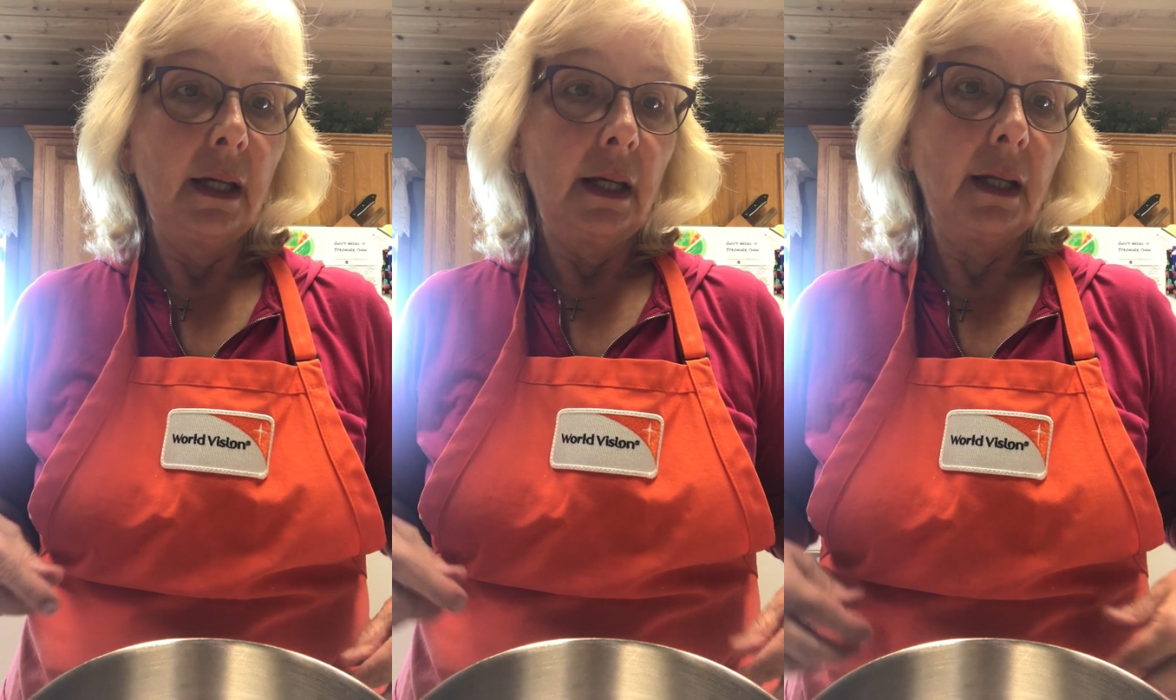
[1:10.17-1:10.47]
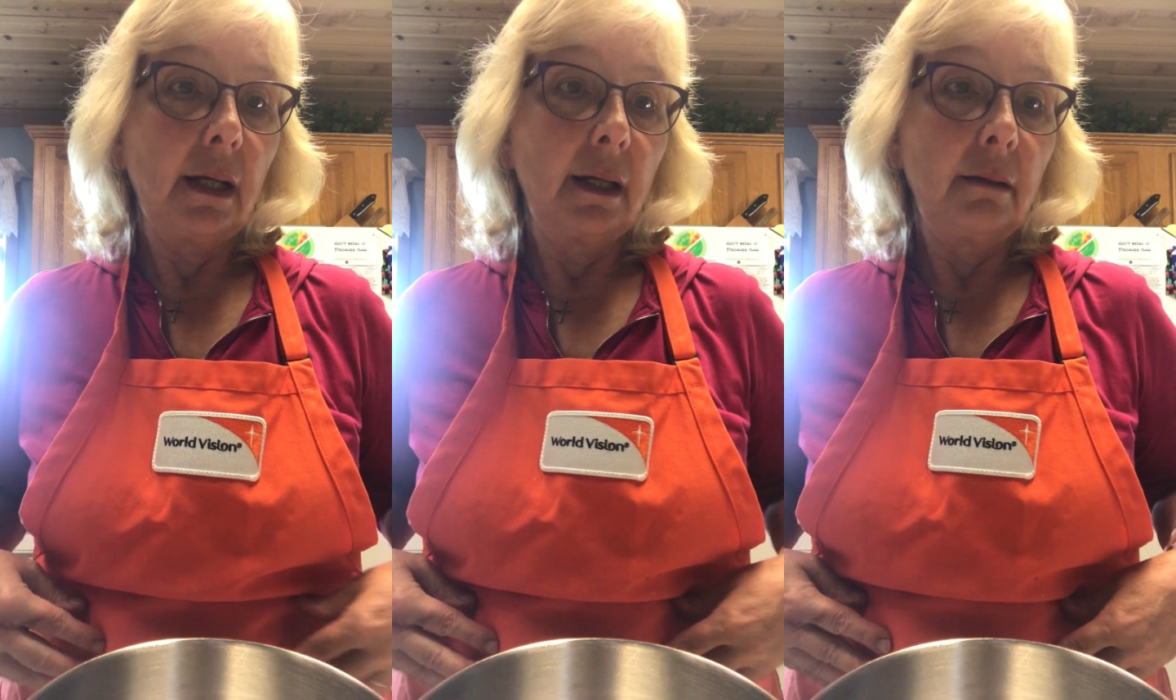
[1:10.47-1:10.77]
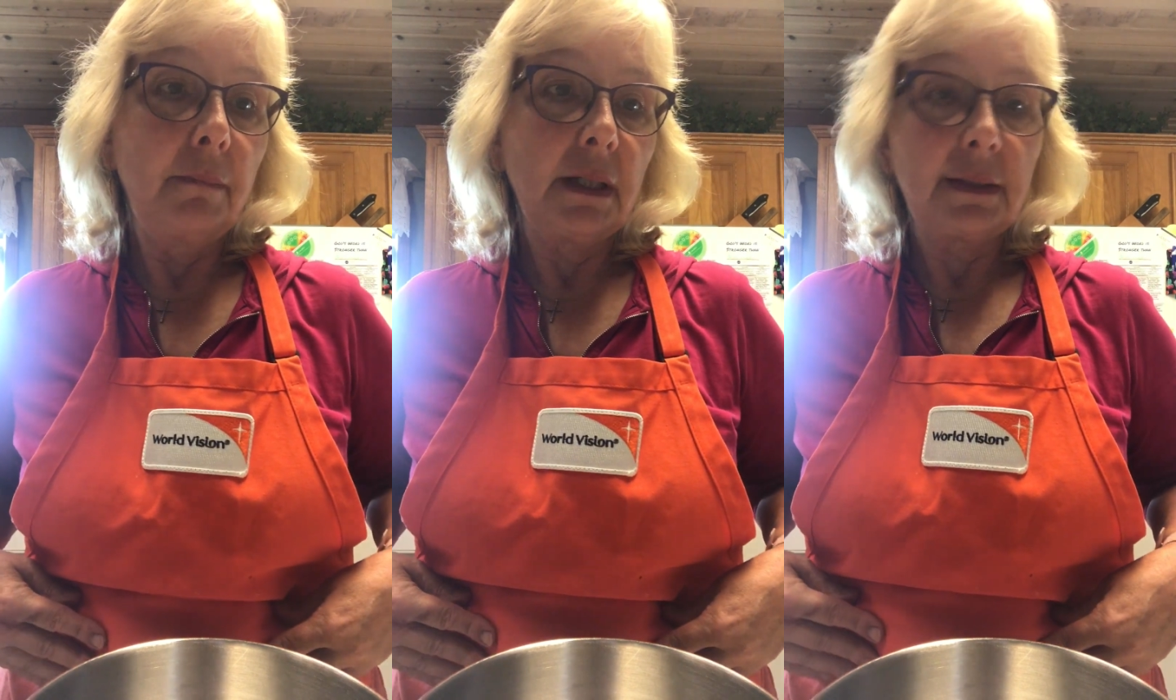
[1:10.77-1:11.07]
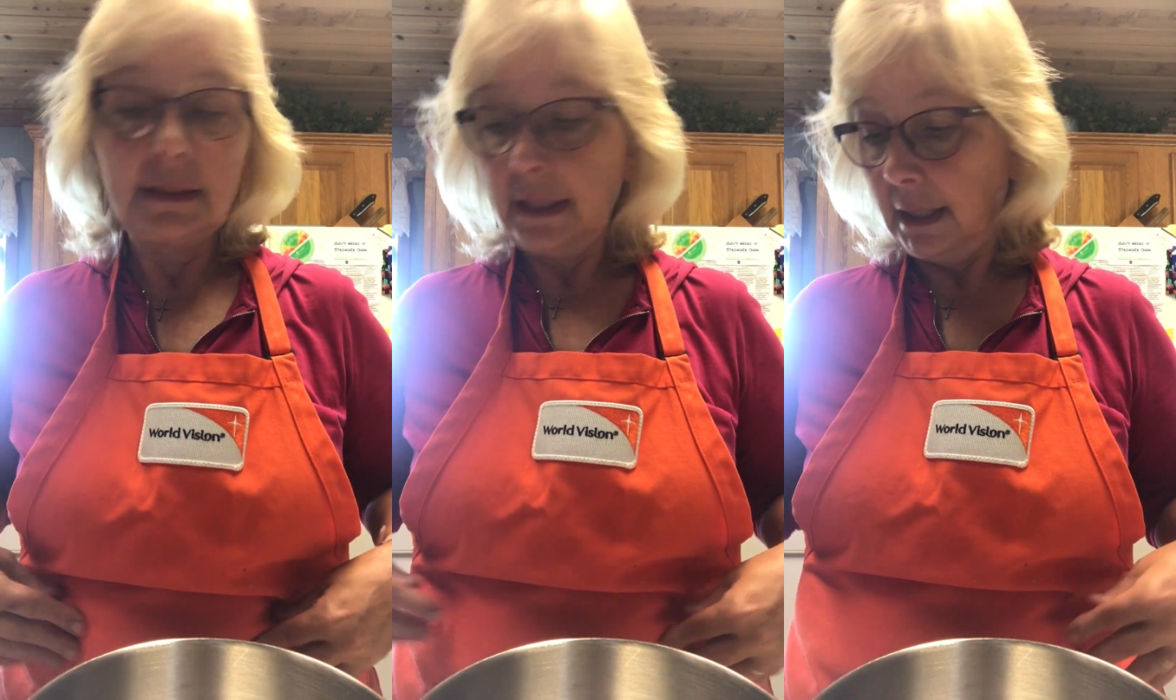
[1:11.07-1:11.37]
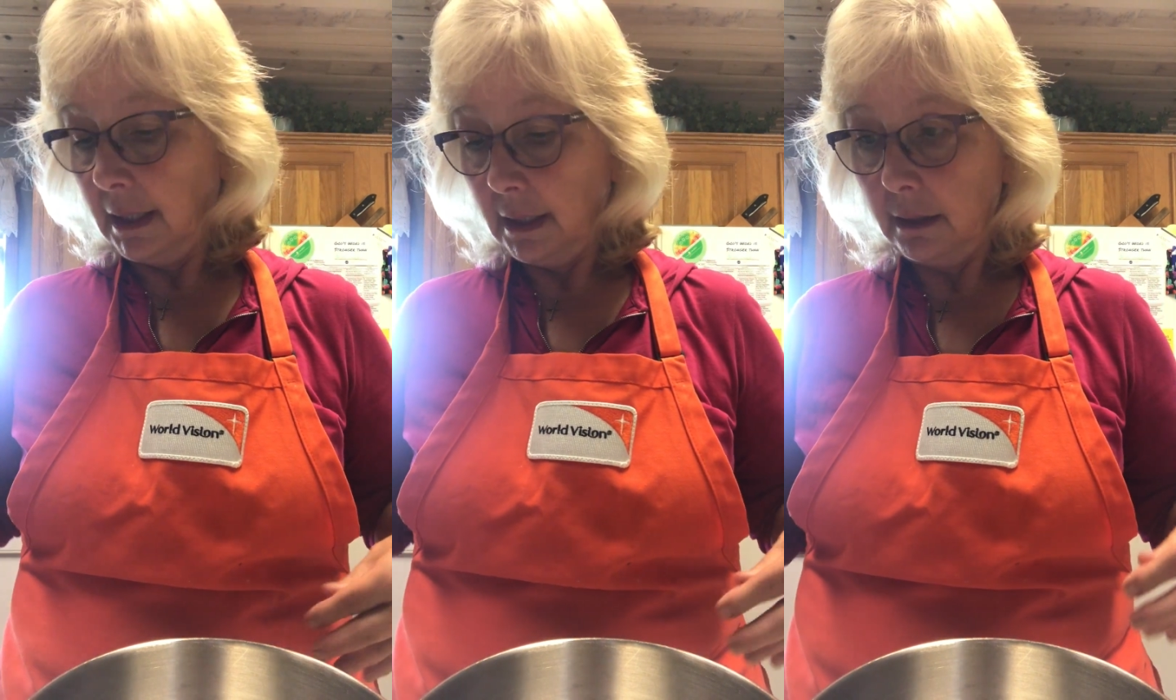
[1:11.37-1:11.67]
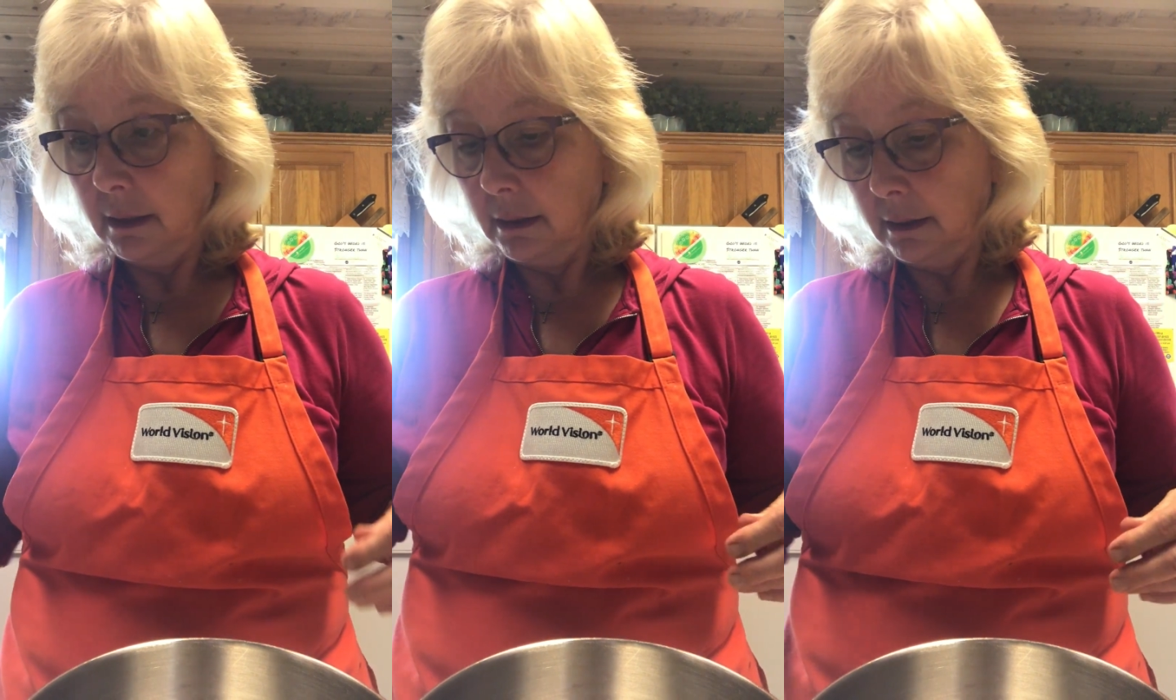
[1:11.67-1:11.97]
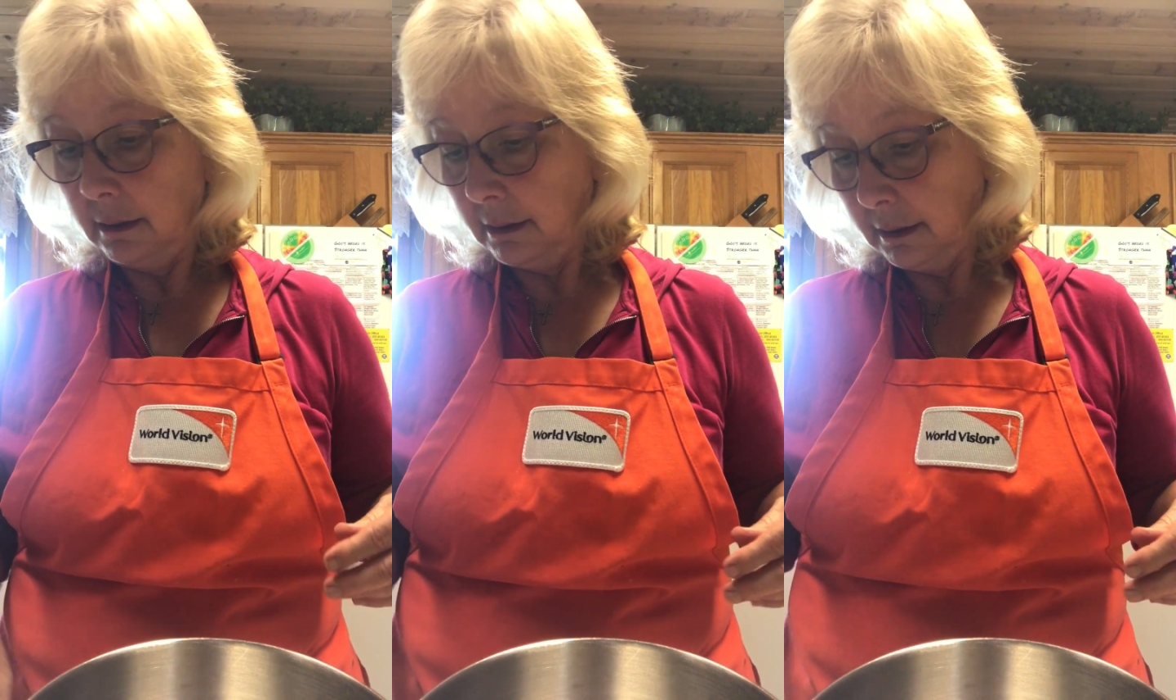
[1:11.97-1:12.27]
and I am mixing
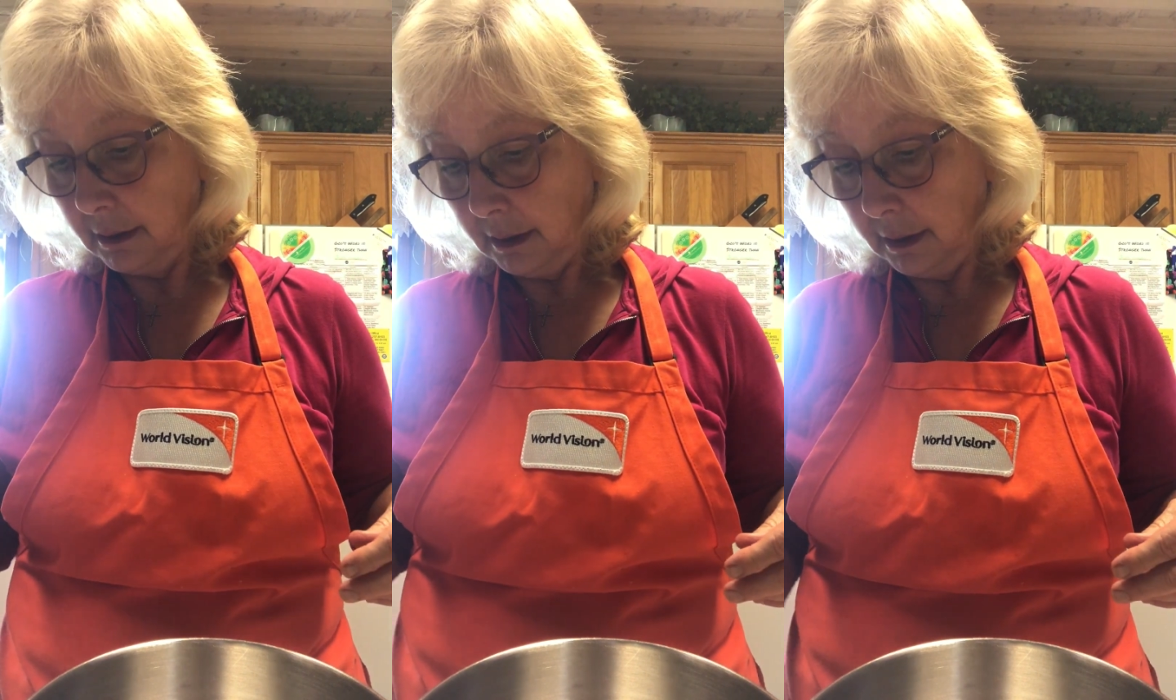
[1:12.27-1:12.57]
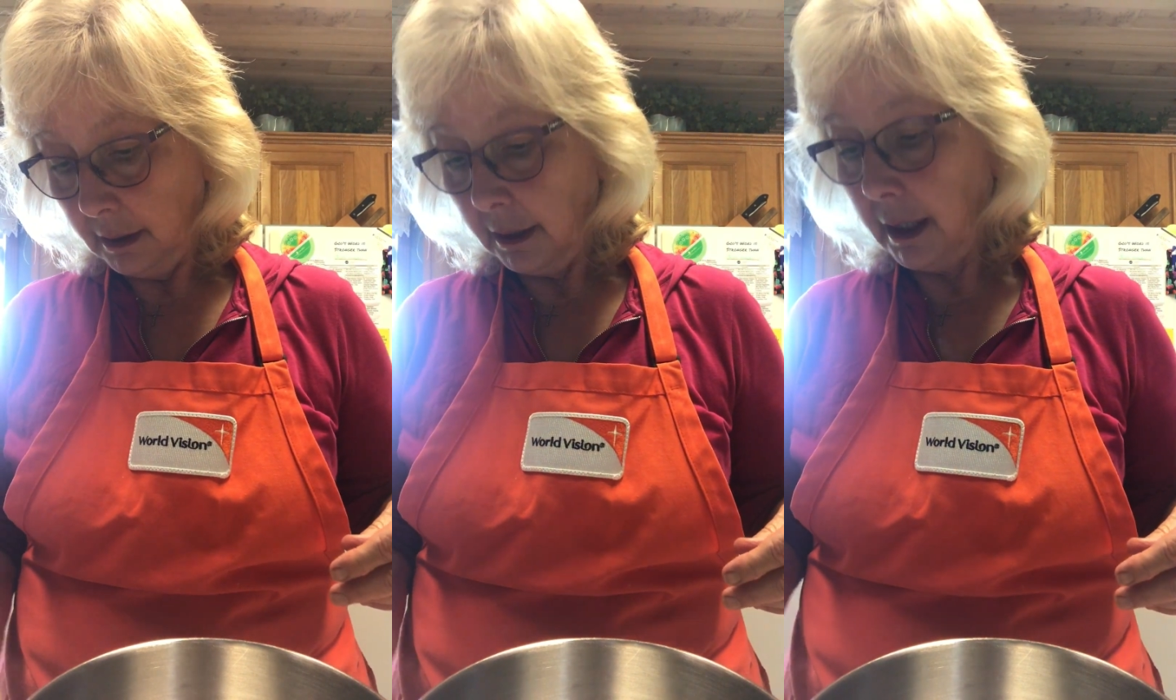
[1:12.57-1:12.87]
a